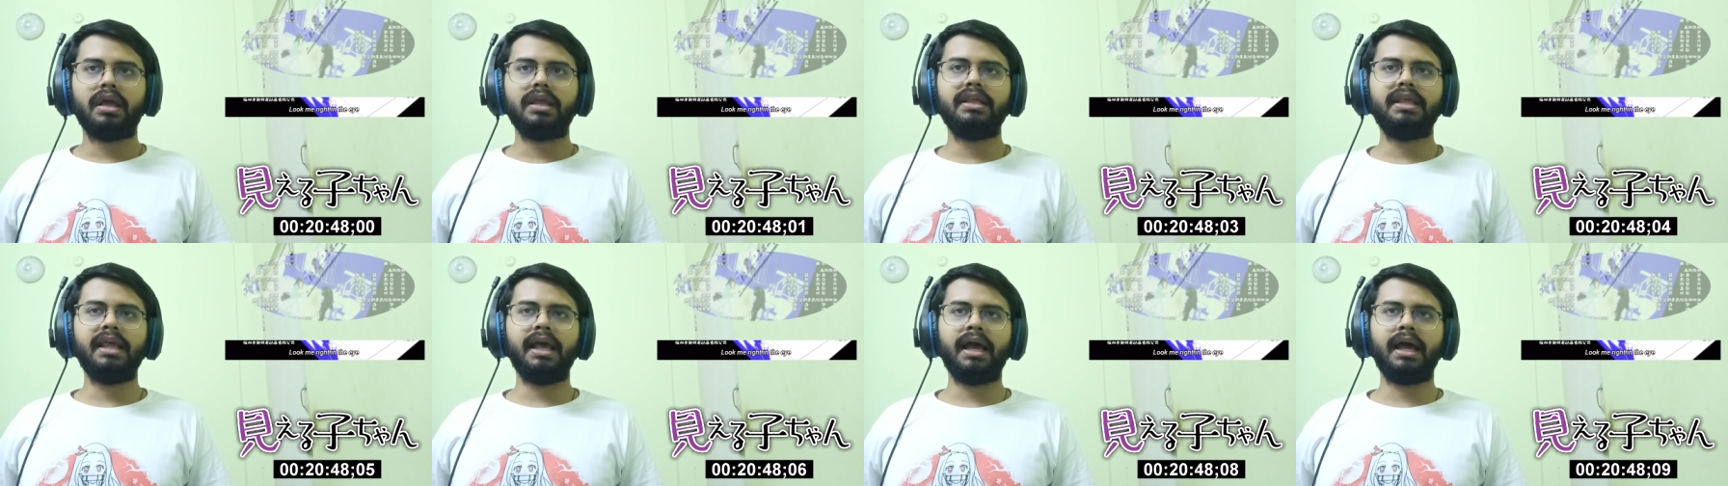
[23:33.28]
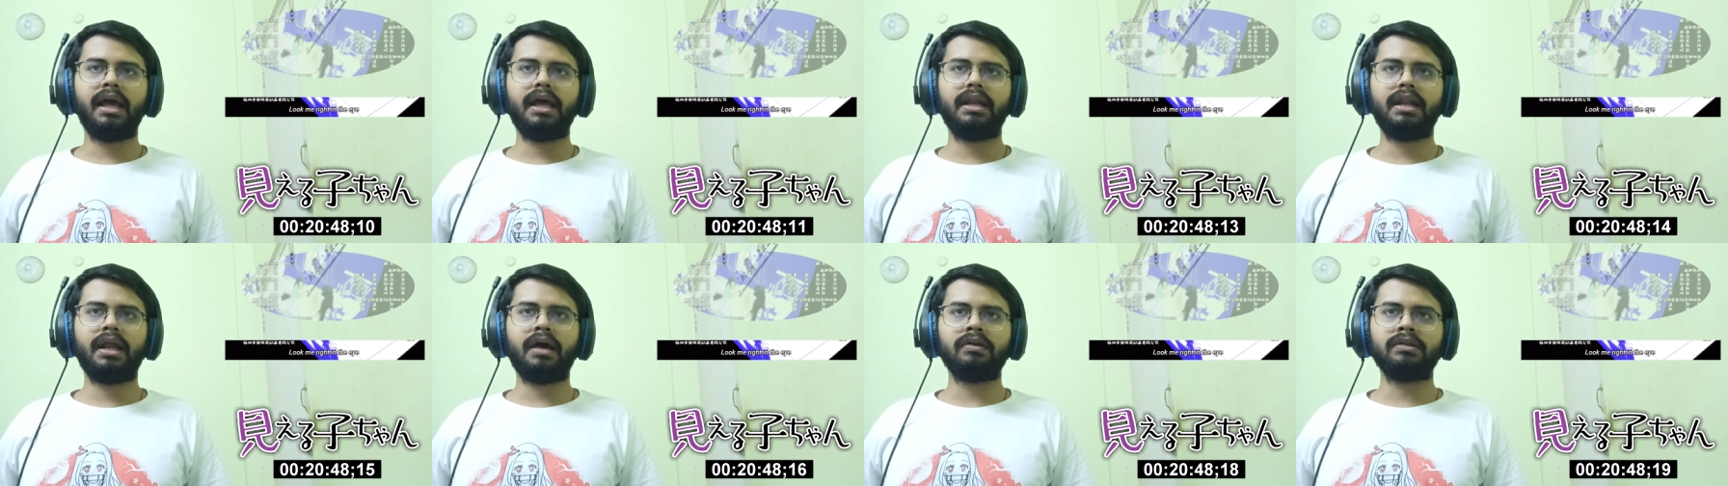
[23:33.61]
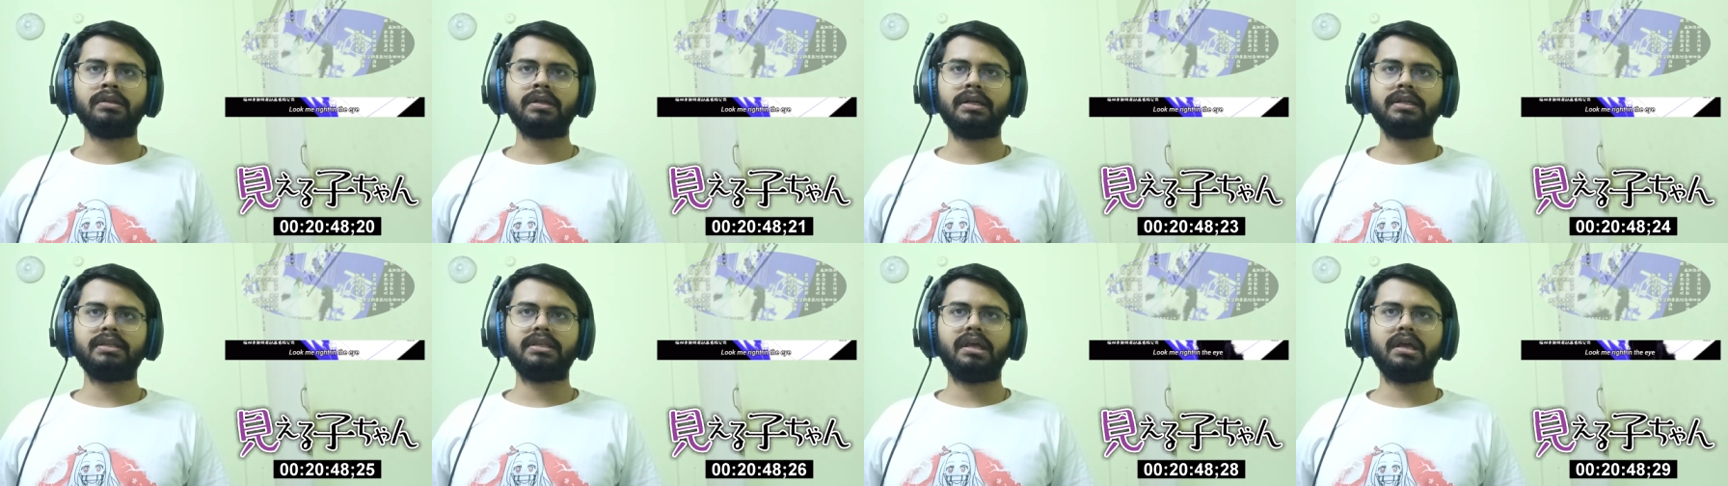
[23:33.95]
Yeah,
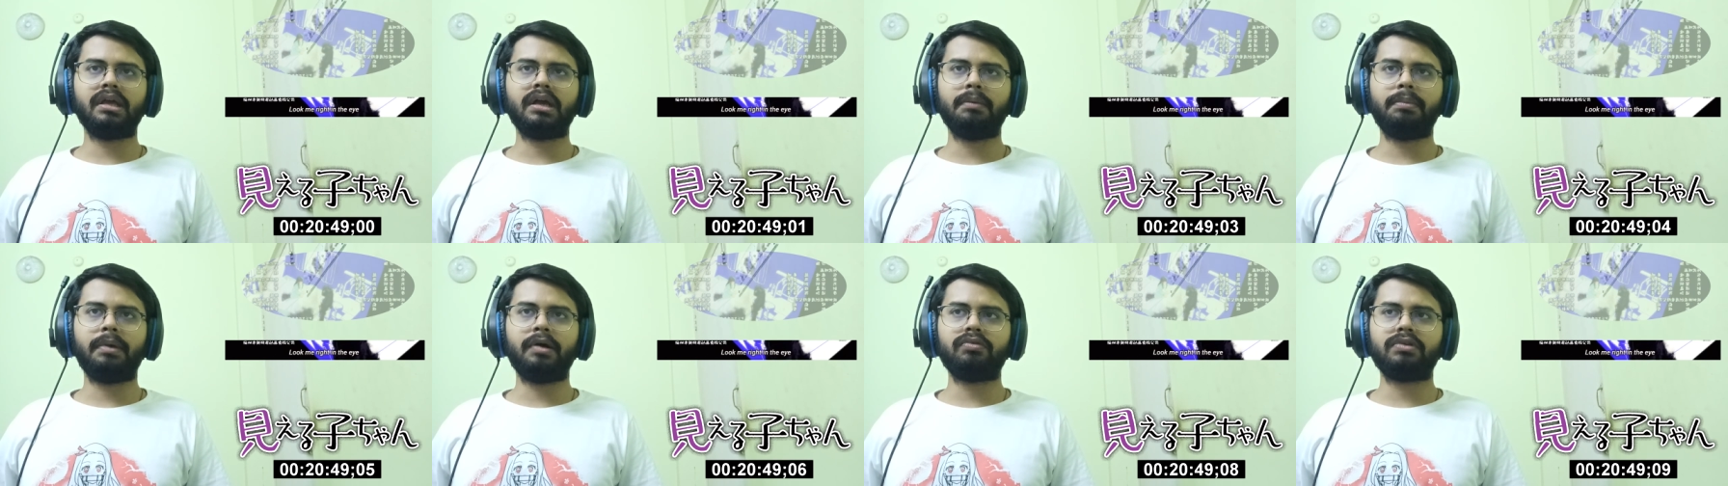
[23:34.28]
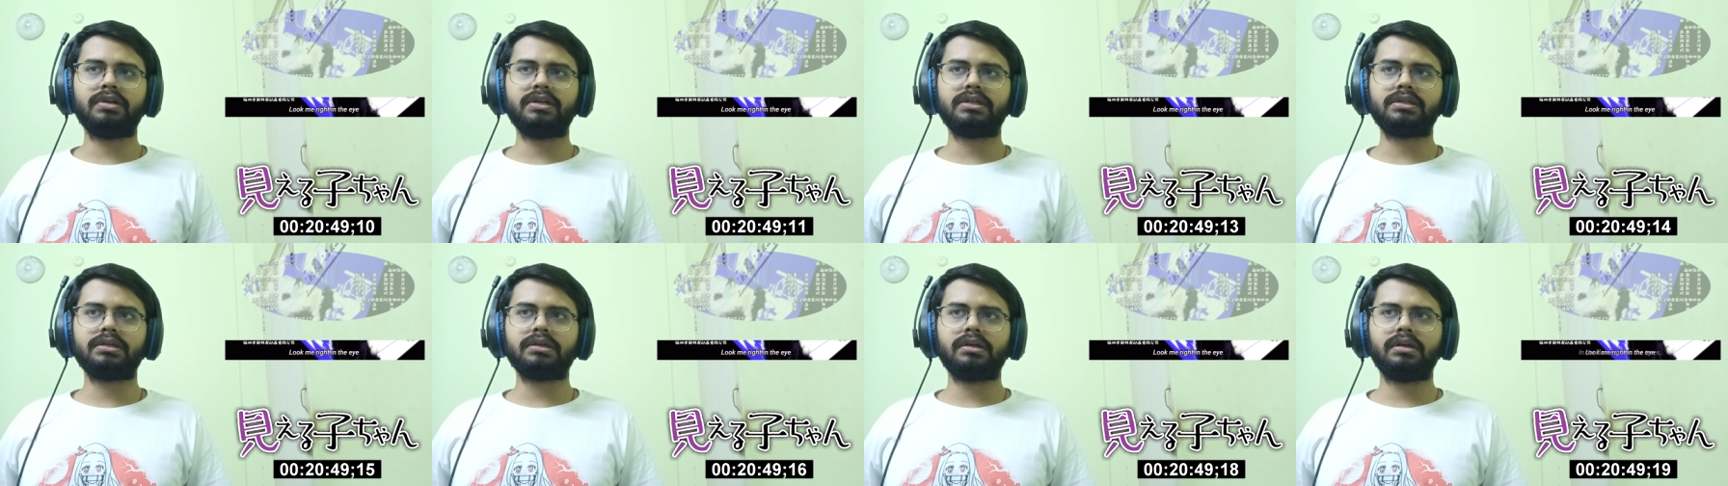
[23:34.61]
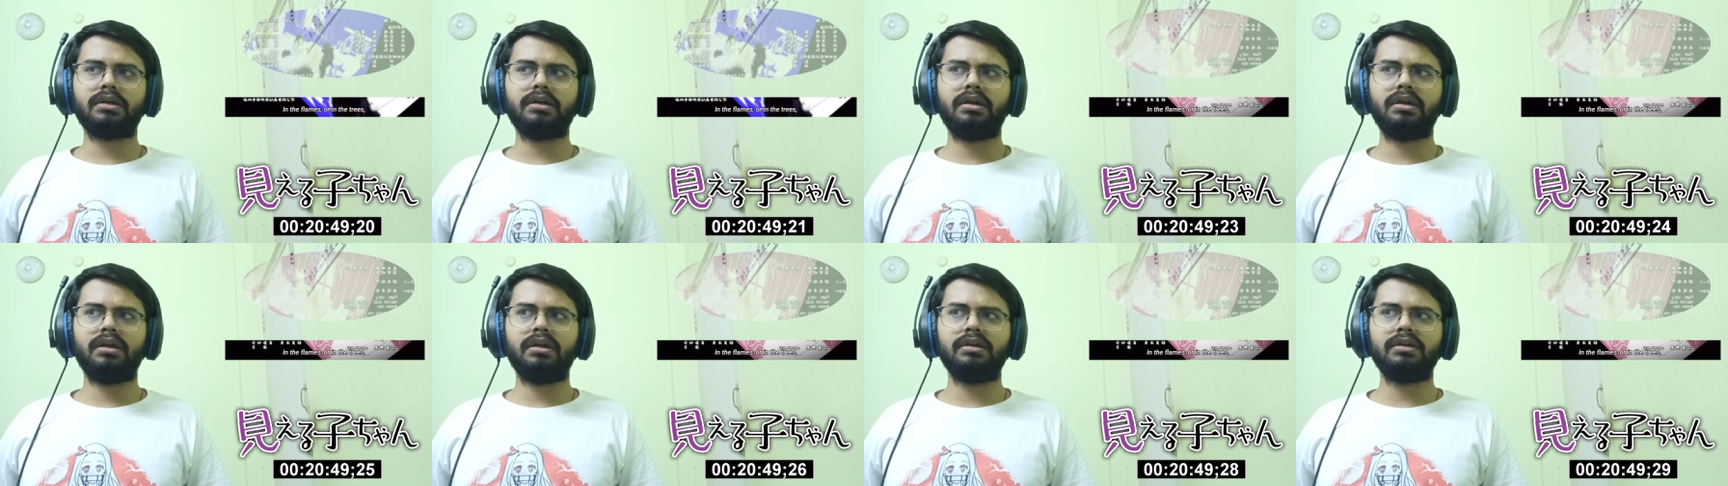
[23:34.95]
now that I think about it,
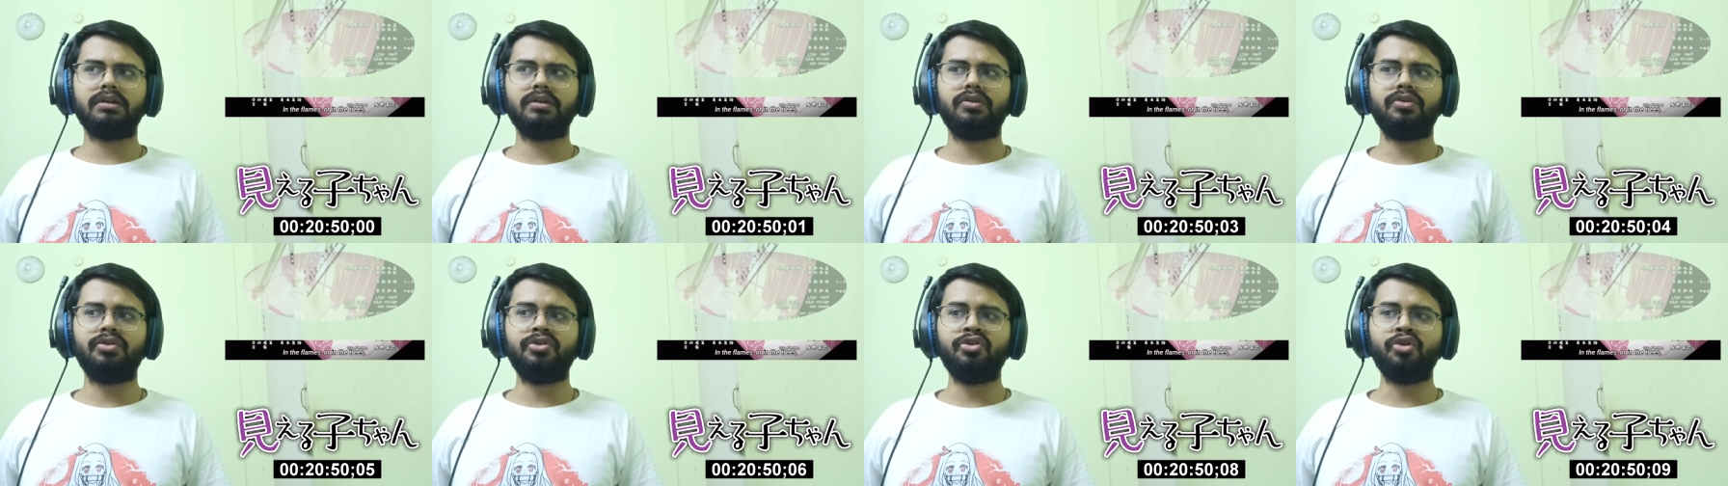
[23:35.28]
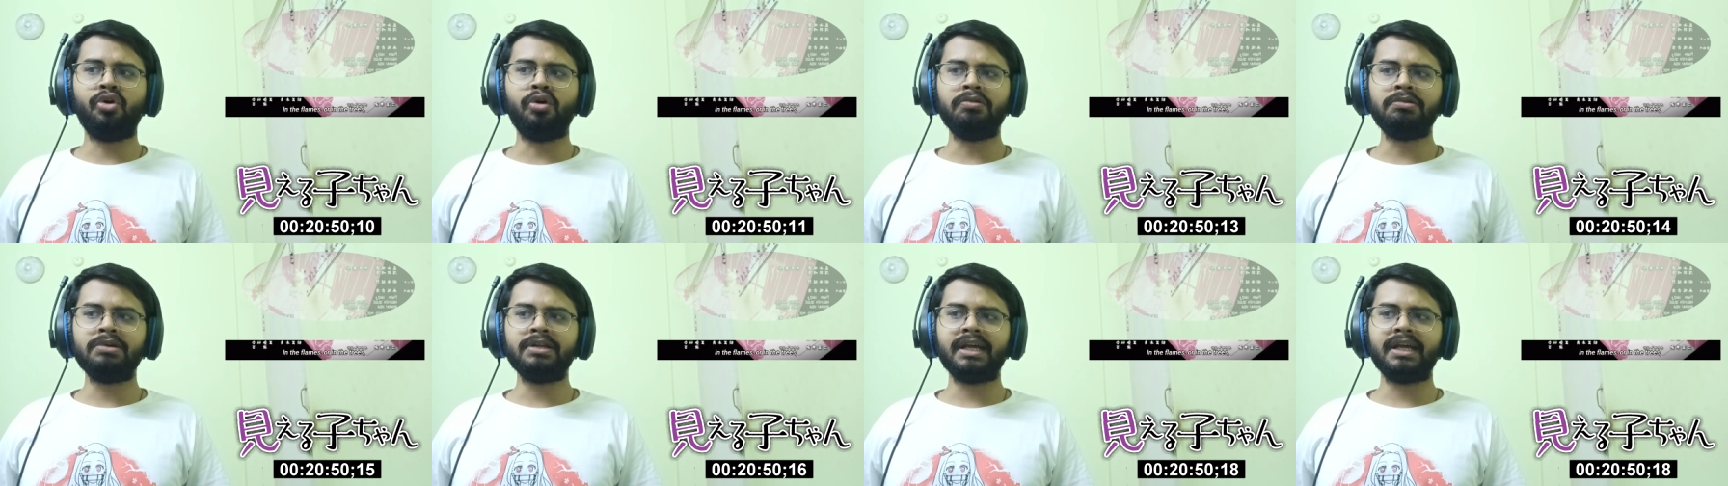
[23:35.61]
no